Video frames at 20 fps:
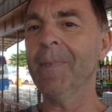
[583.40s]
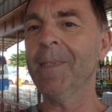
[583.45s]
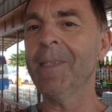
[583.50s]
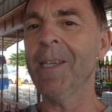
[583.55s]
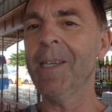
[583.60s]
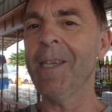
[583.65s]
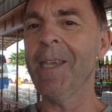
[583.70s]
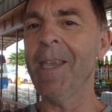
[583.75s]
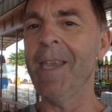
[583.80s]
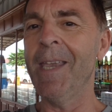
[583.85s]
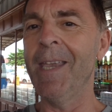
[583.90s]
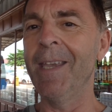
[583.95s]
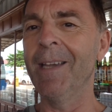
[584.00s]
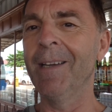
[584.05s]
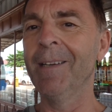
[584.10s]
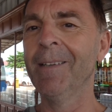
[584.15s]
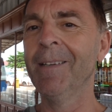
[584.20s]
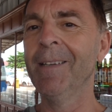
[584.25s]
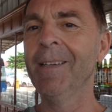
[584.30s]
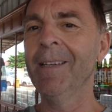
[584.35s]
ticket
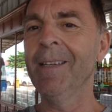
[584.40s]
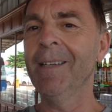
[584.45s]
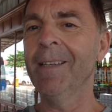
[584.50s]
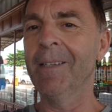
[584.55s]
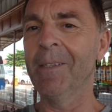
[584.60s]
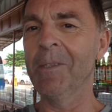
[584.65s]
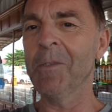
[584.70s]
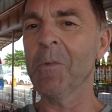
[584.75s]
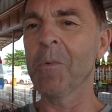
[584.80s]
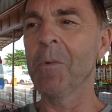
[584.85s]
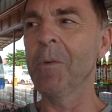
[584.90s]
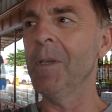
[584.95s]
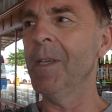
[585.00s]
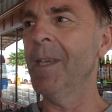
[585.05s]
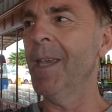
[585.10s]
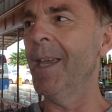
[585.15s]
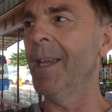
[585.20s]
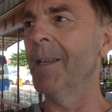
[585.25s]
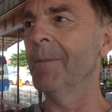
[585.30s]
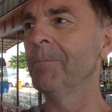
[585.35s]
here and that's what you
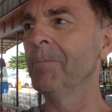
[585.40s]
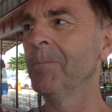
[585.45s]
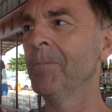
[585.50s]
get.